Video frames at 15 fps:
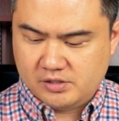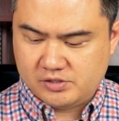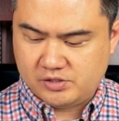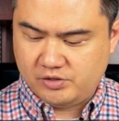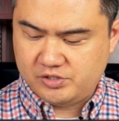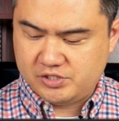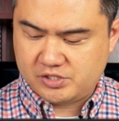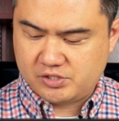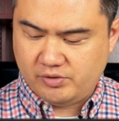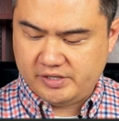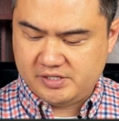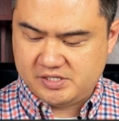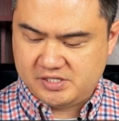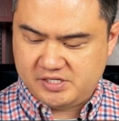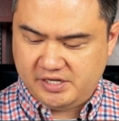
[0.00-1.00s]
So you're just going
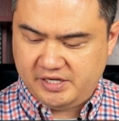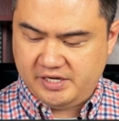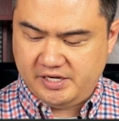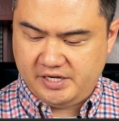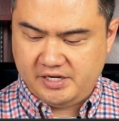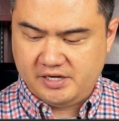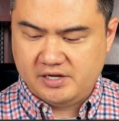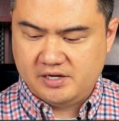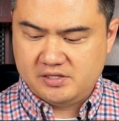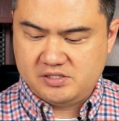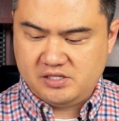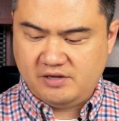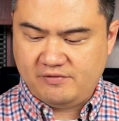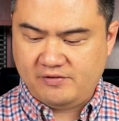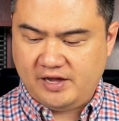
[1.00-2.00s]
C,
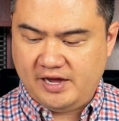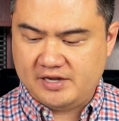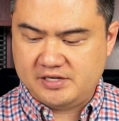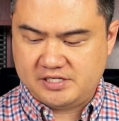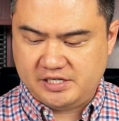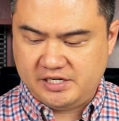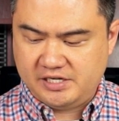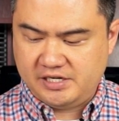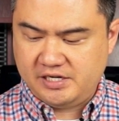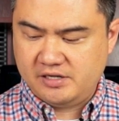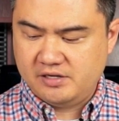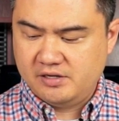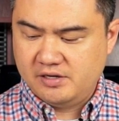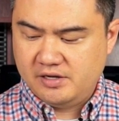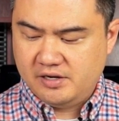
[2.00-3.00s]
D flat, D,
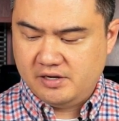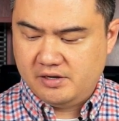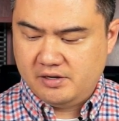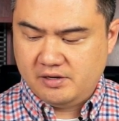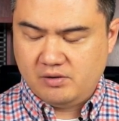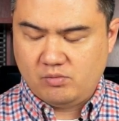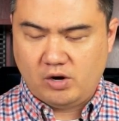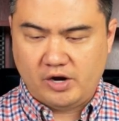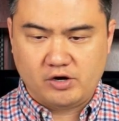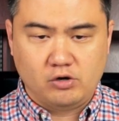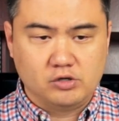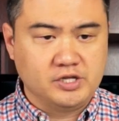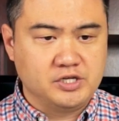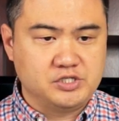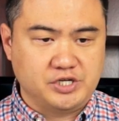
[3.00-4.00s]
while you're
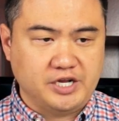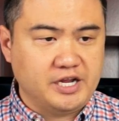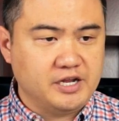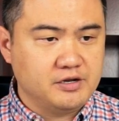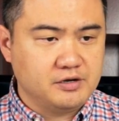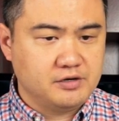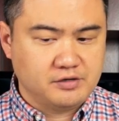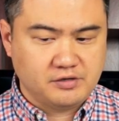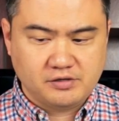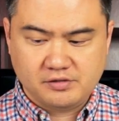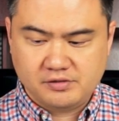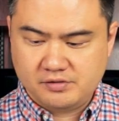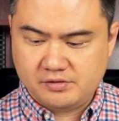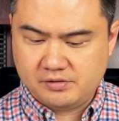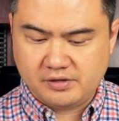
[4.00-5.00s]
holding G,
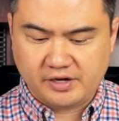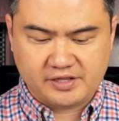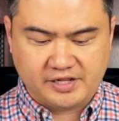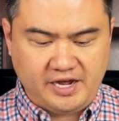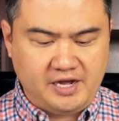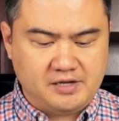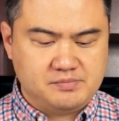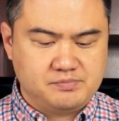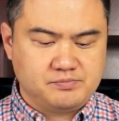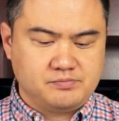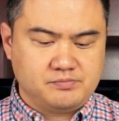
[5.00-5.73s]
like that.